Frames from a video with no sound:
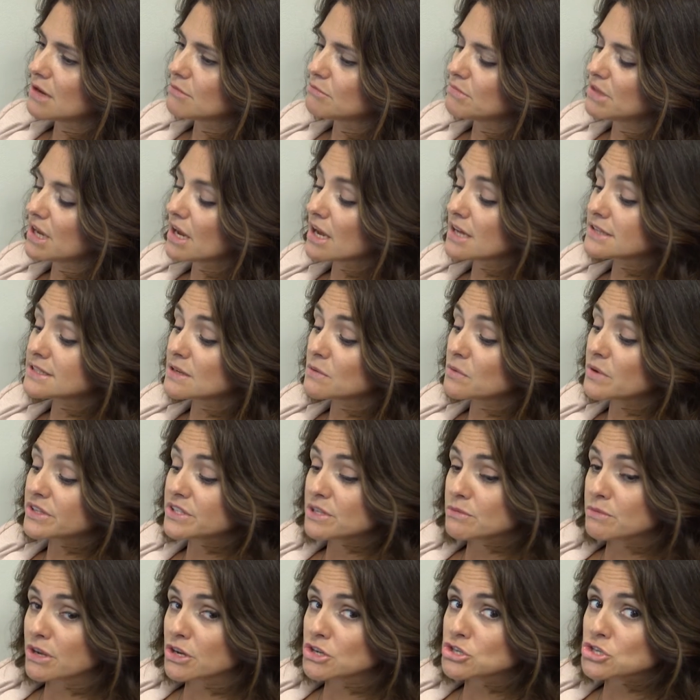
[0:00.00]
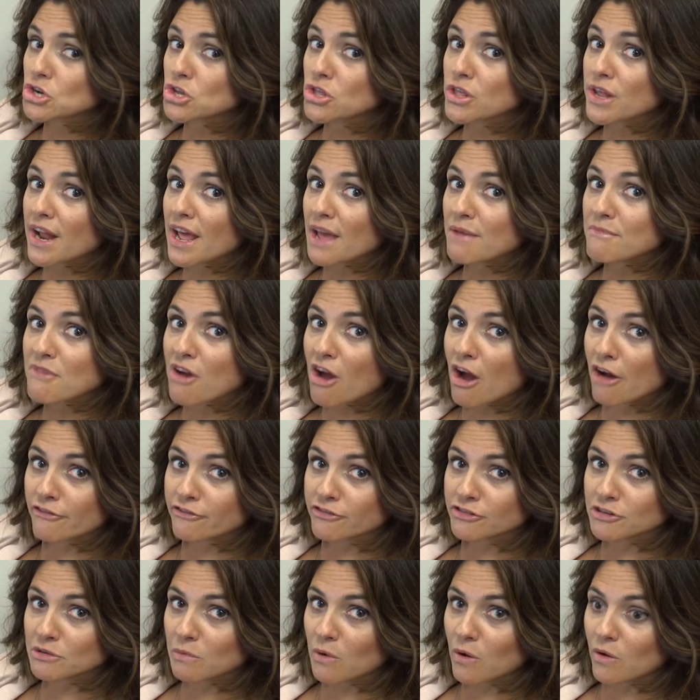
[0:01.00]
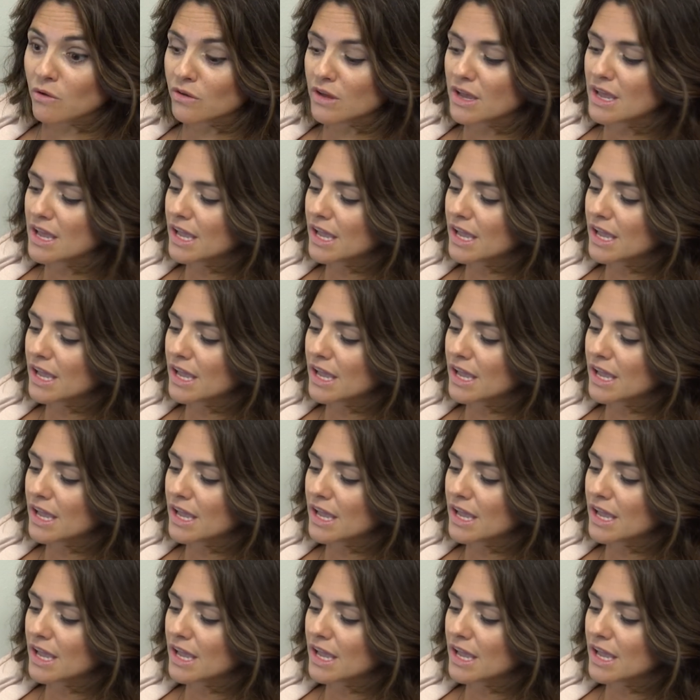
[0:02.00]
because I want to make sure that I'm comfortable.